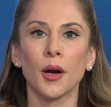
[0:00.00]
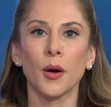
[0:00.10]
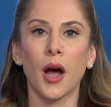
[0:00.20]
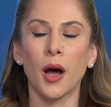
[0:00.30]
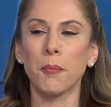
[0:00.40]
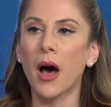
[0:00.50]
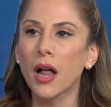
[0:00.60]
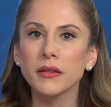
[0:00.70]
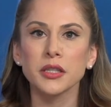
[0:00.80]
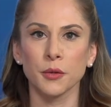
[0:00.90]

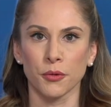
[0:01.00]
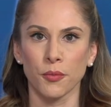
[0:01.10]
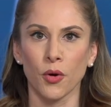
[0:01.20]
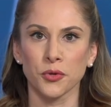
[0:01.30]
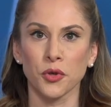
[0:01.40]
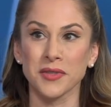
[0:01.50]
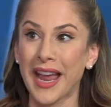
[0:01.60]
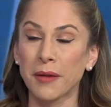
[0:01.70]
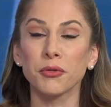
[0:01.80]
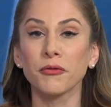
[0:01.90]
policy proposals
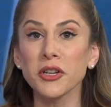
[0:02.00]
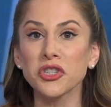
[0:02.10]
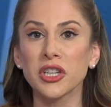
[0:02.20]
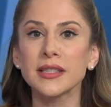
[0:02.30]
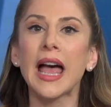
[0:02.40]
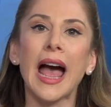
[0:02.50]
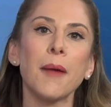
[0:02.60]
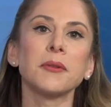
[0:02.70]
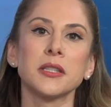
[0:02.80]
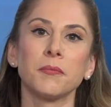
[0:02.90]
and provisions
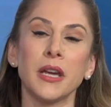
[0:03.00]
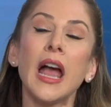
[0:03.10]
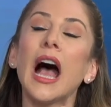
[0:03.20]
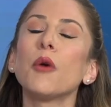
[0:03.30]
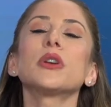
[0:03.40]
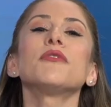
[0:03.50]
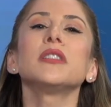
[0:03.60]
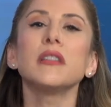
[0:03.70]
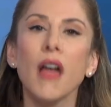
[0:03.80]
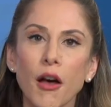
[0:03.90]
happen to be. I would have
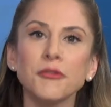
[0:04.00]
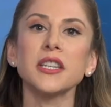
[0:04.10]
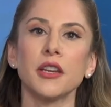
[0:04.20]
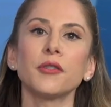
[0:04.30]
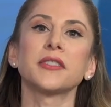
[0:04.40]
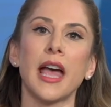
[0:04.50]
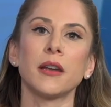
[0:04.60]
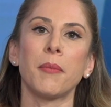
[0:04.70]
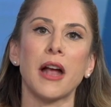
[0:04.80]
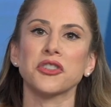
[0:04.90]
loved to hear
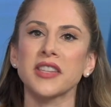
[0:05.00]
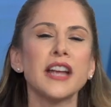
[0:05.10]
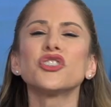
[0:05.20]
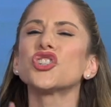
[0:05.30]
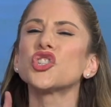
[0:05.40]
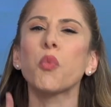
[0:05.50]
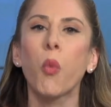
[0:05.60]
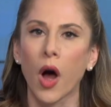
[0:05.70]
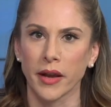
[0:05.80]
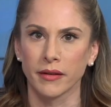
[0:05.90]
Dana Bash cite just
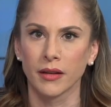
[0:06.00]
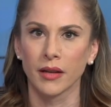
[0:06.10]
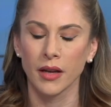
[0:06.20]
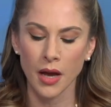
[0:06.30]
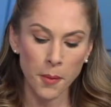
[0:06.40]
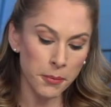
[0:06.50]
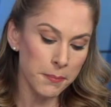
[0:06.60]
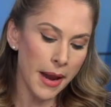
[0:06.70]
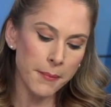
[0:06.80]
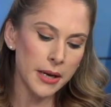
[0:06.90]
one, but
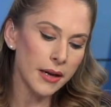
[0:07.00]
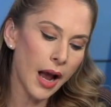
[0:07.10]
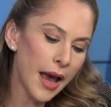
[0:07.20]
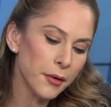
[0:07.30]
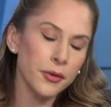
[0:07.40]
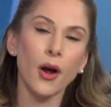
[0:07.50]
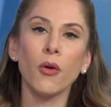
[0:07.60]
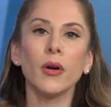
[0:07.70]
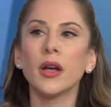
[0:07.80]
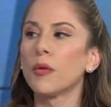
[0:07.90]
maybe, I don't
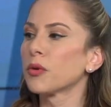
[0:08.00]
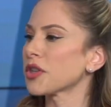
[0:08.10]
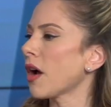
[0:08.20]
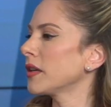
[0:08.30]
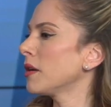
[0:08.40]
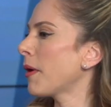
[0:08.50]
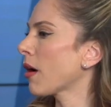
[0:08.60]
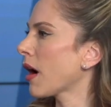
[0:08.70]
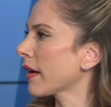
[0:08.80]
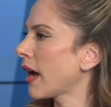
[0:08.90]
know, we're talking about
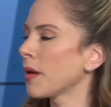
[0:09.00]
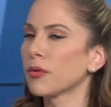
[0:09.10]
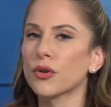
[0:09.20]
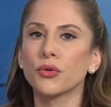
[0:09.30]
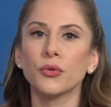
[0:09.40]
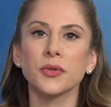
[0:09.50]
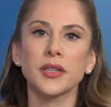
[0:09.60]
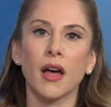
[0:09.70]
Gottheimer, who's